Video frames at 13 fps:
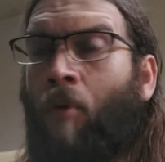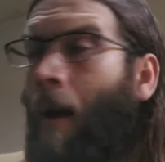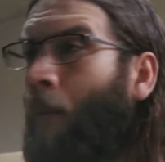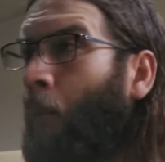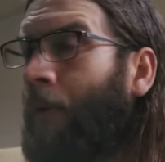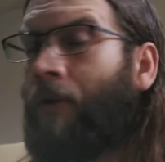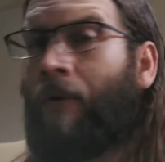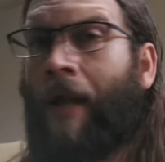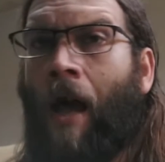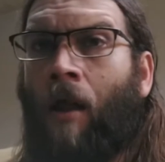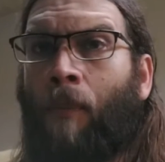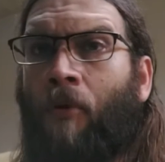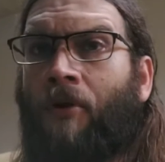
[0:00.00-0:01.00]
probably new
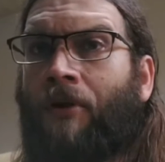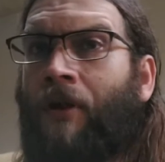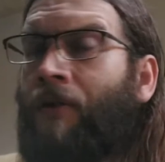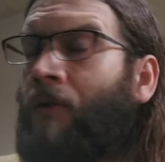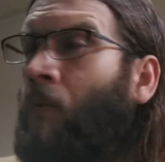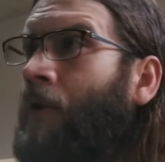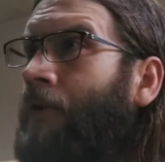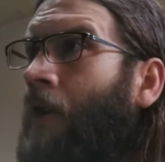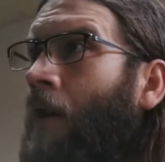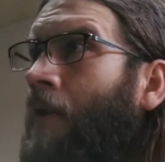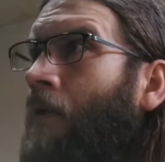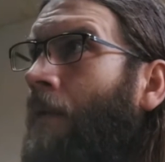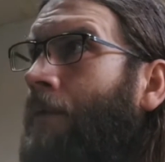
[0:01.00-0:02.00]
calipers because the ones
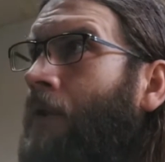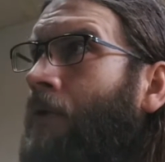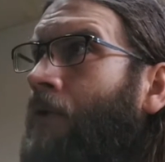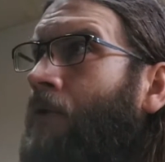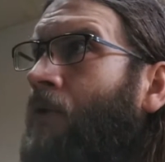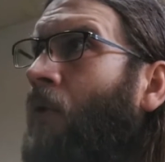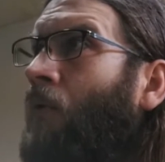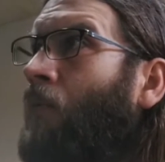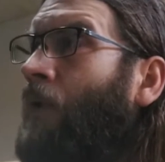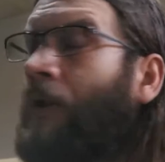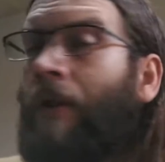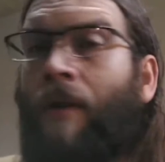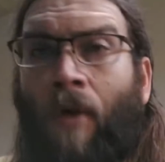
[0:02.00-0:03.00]
on it are a few years old. And when you